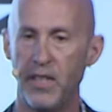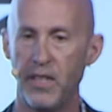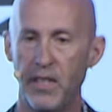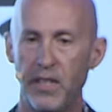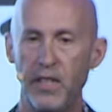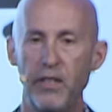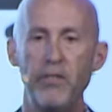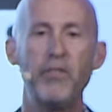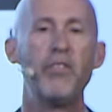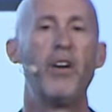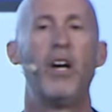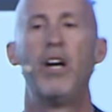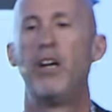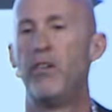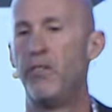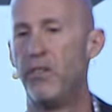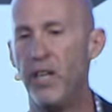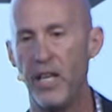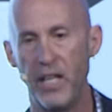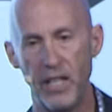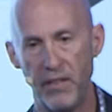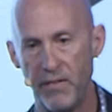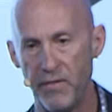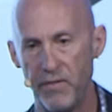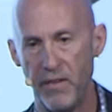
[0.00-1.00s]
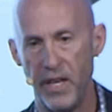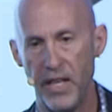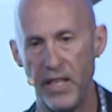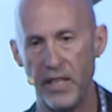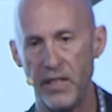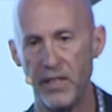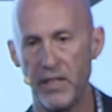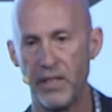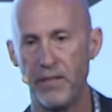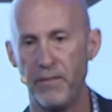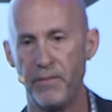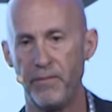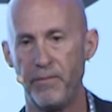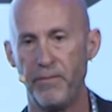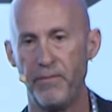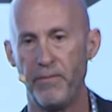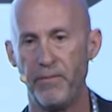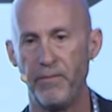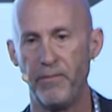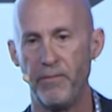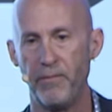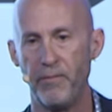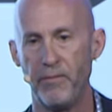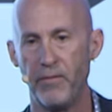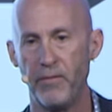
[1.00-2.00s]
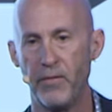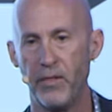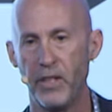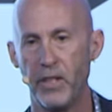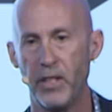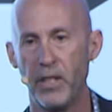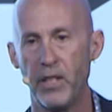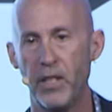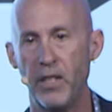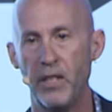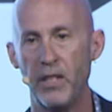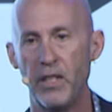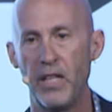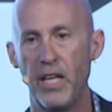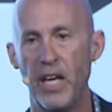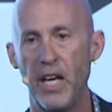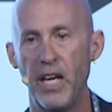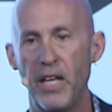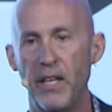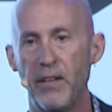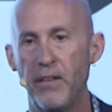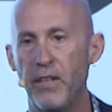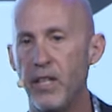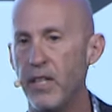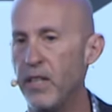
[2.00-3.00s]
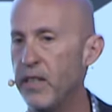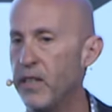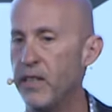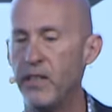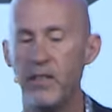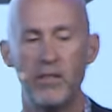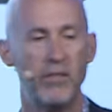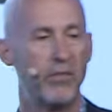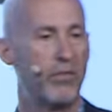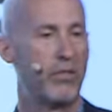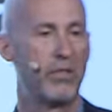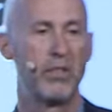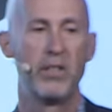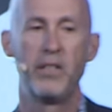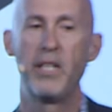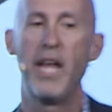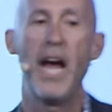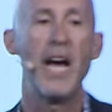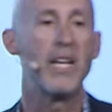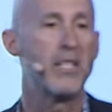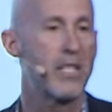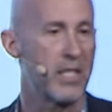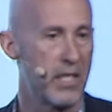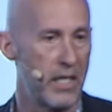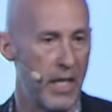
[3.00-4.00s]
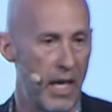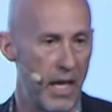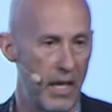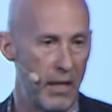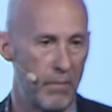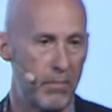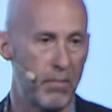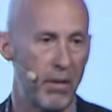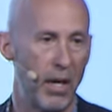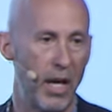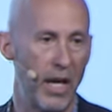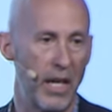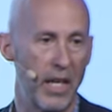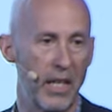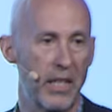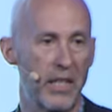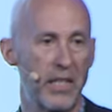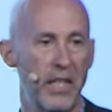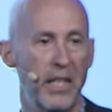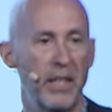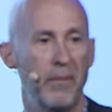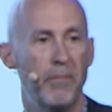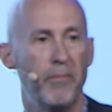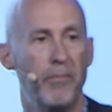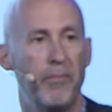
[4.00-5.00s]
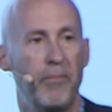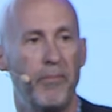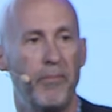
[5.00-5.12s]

you've already failed, okay? So that's not a product team.